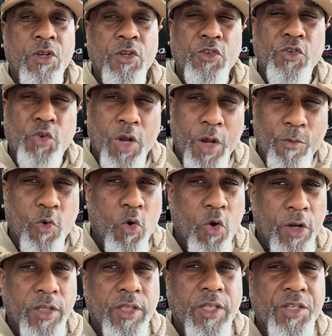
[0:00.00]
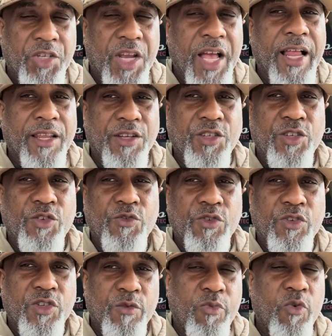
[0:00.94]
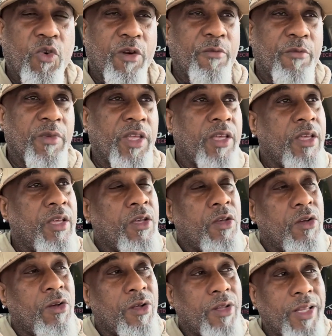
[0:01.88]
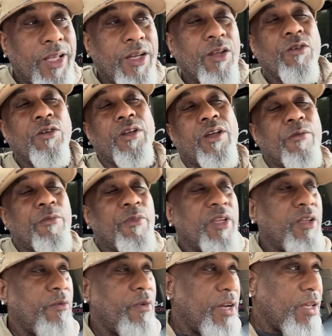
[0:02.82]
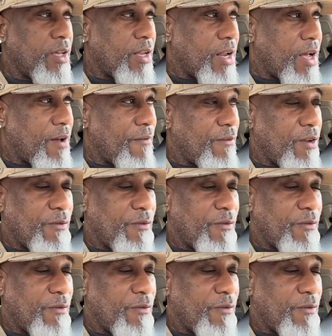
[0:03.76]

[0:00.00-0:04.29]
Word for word: So I'm going to challenge you to support me. On that note, look, I'm going to get ready to get out of here.